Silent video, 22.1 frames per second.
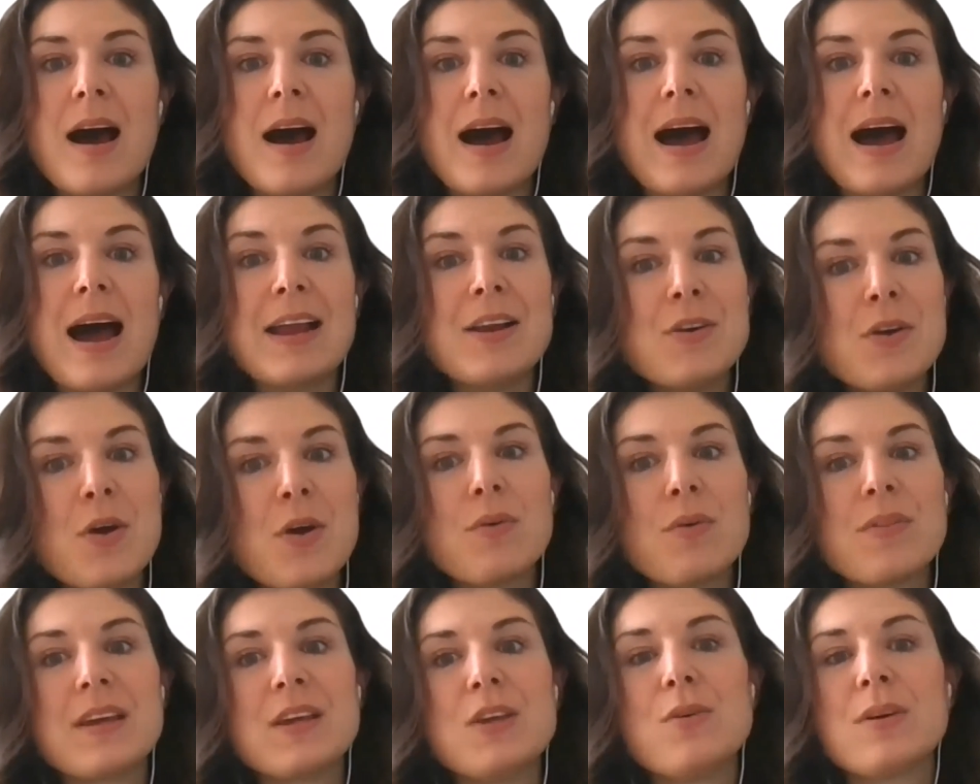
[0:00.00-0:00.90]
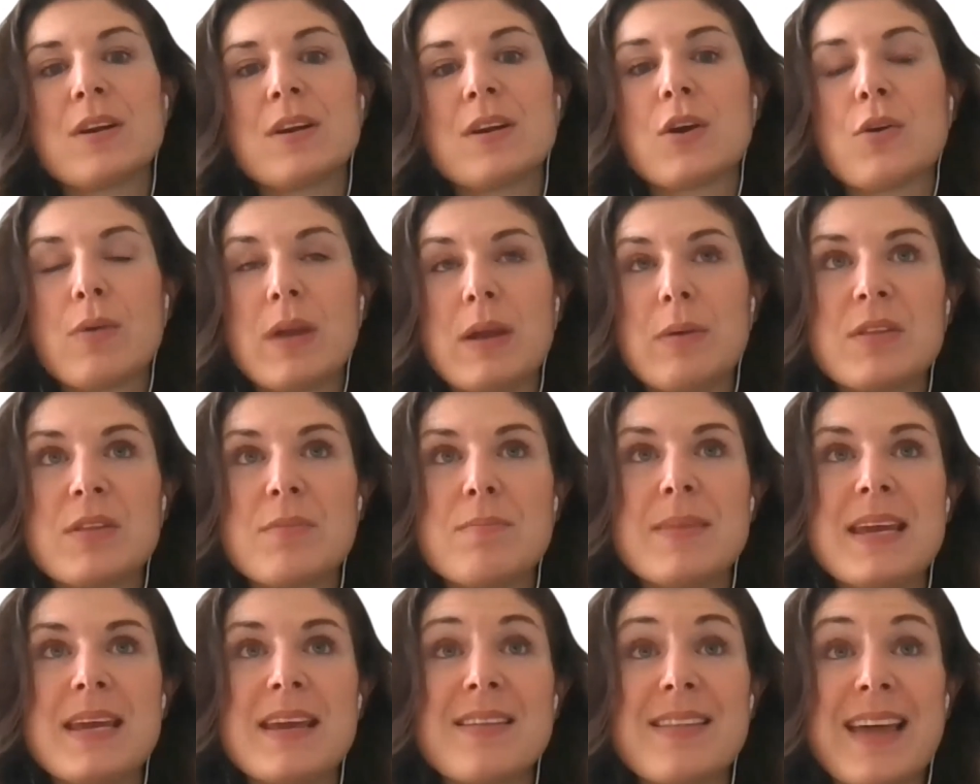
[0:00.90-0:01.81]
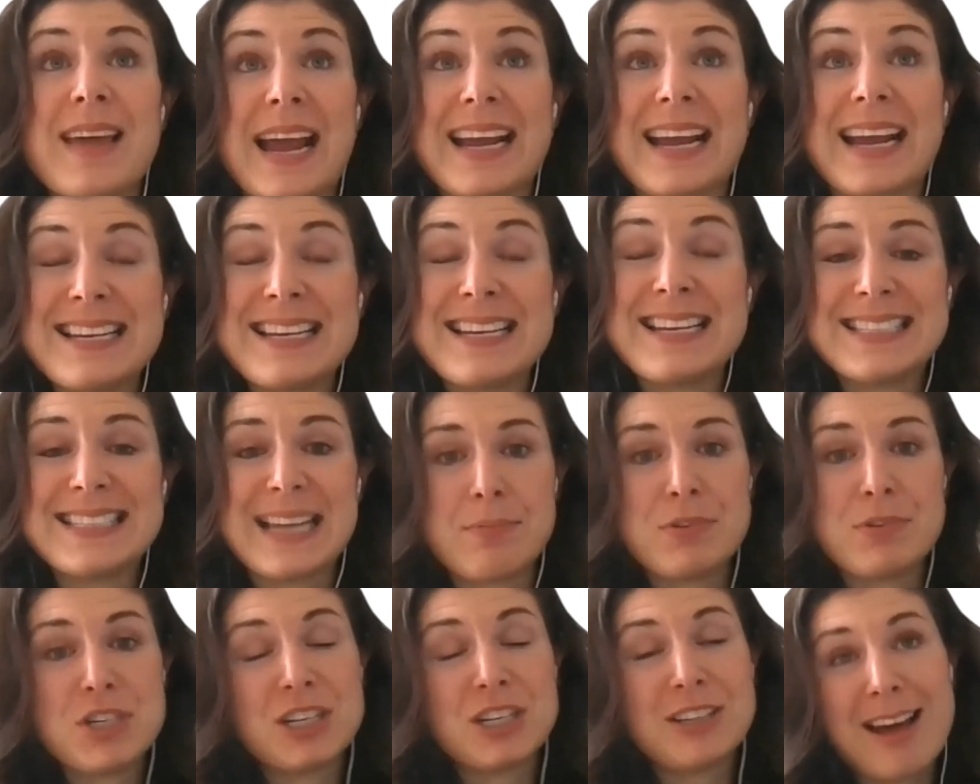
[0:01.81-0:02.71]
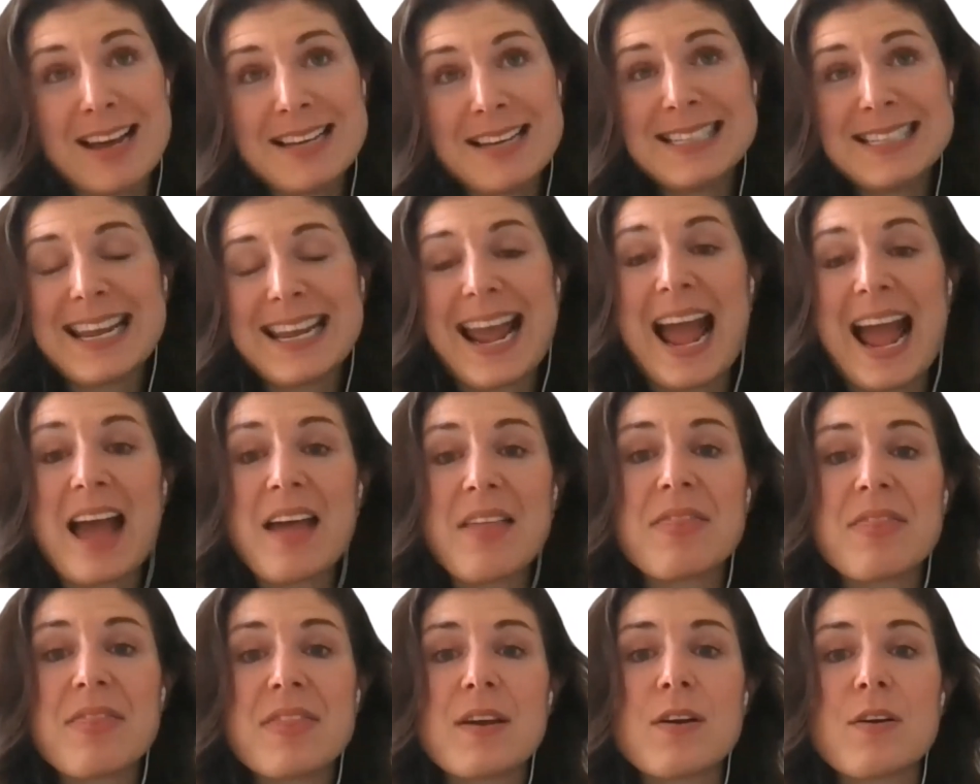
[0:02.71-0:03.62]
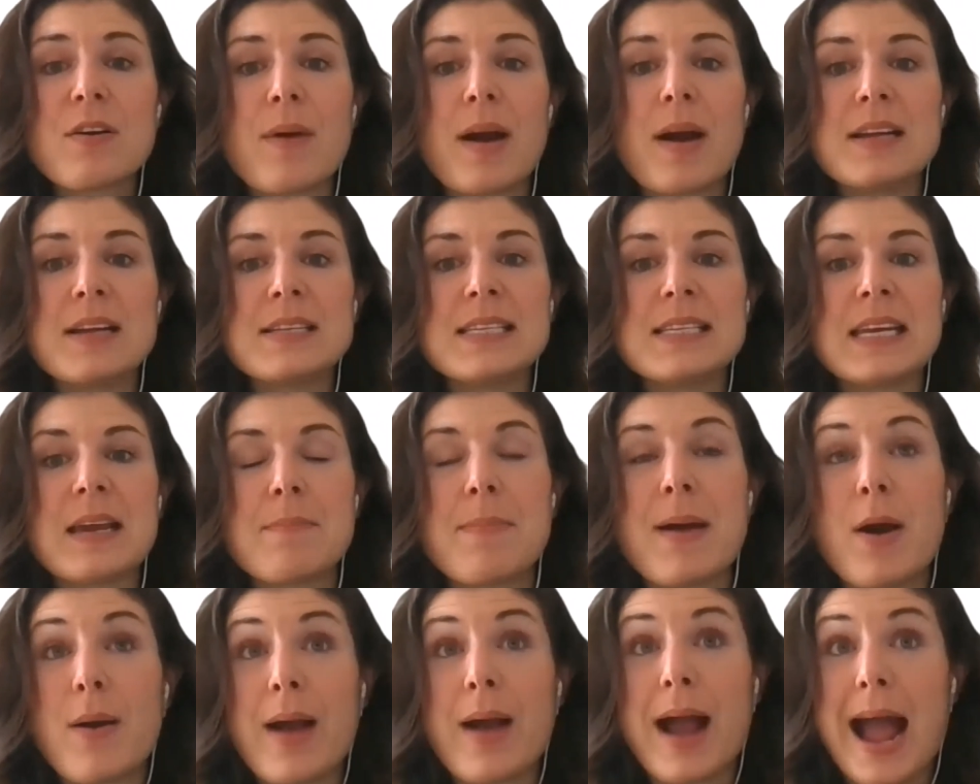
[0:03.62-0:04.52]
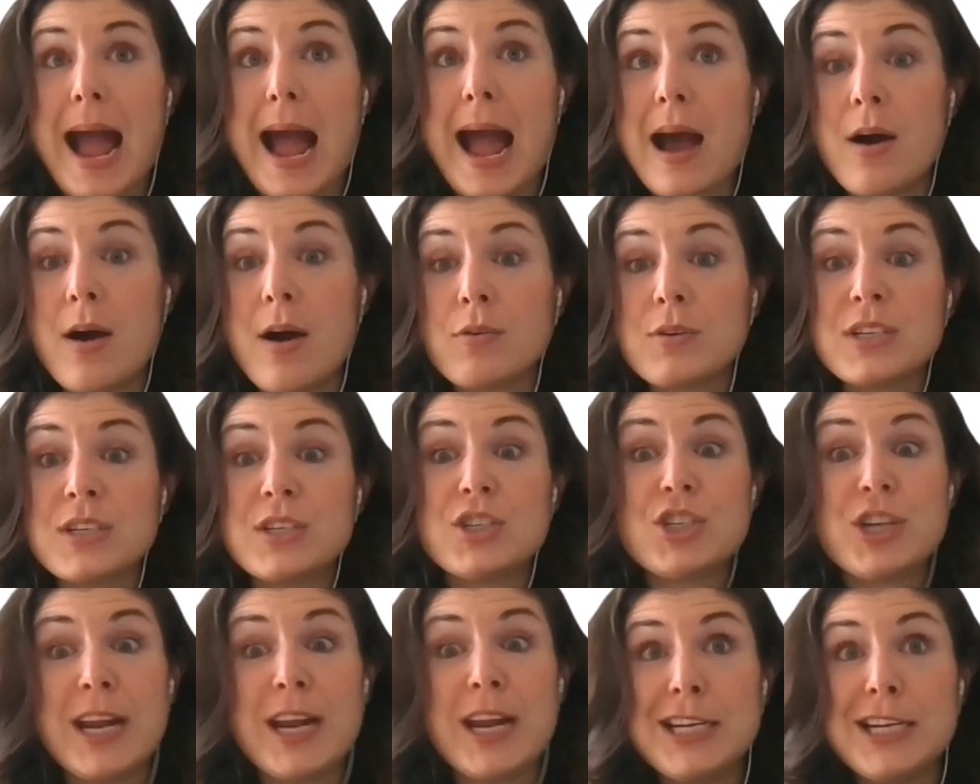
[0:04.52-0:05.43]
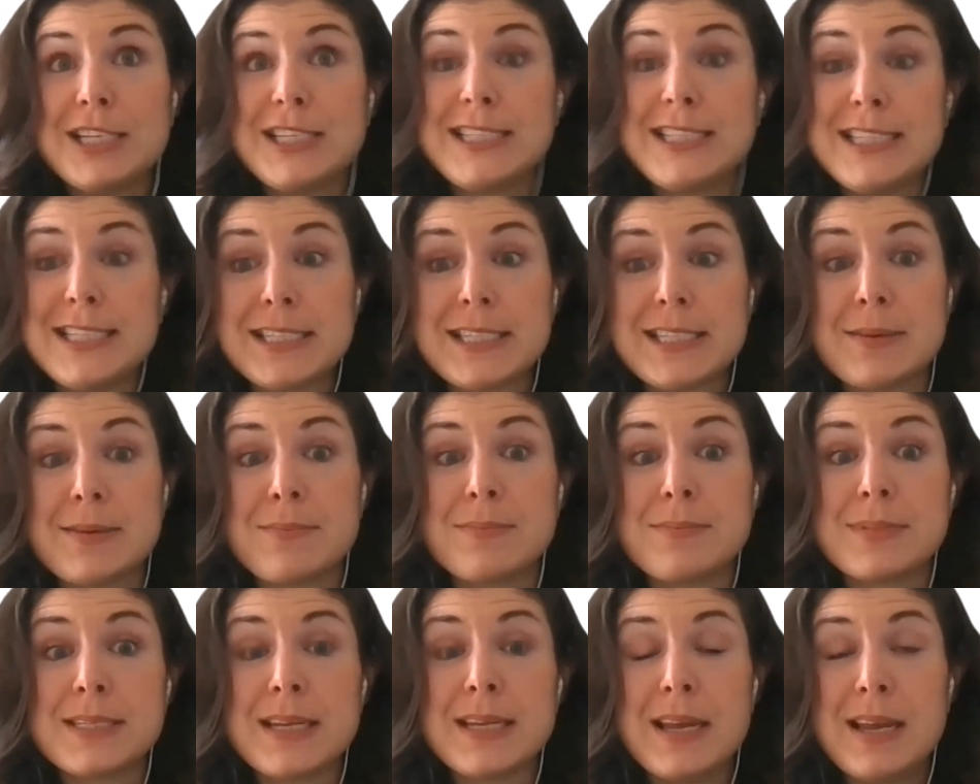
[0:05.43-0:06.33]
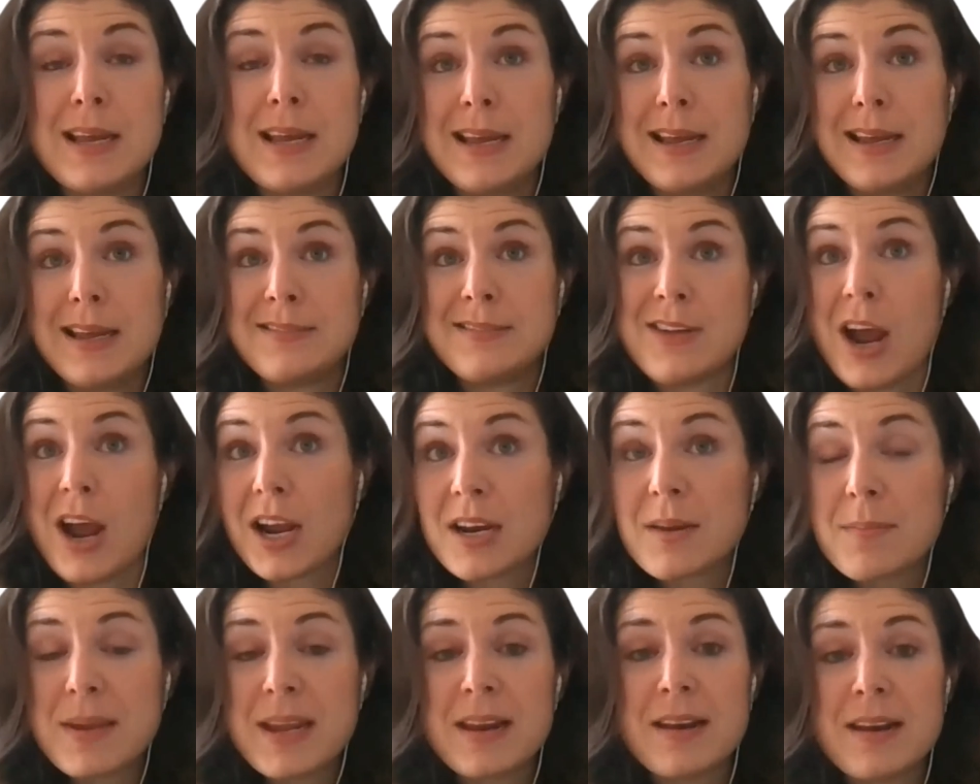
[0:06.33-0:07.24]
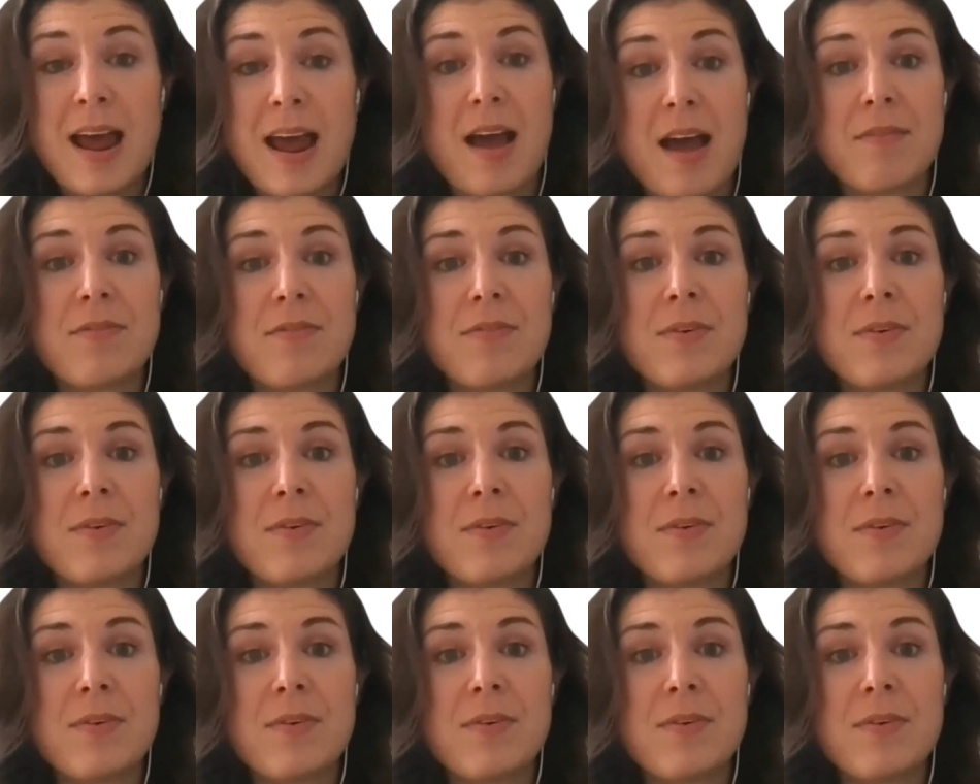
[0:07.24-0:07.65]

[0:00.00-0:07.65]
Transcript: I know that you can agree me that conceptualizing and theorizing about how to change systems is not going to be enough.